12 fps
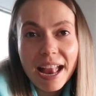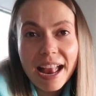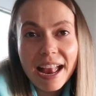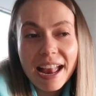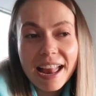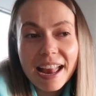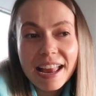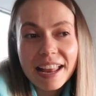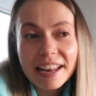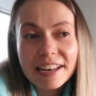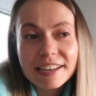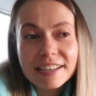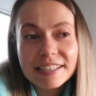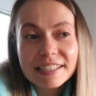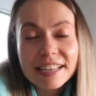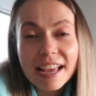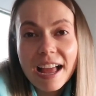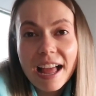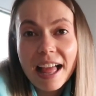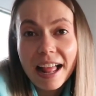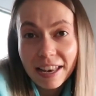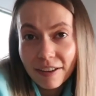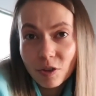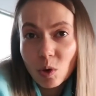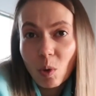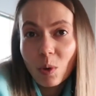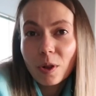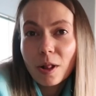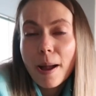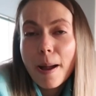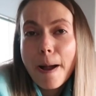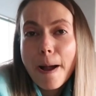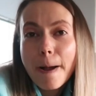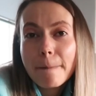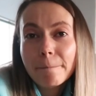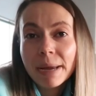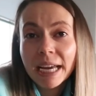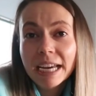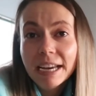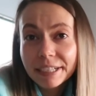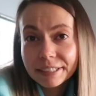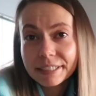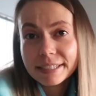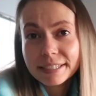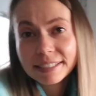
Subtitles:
and I love you all. Peace.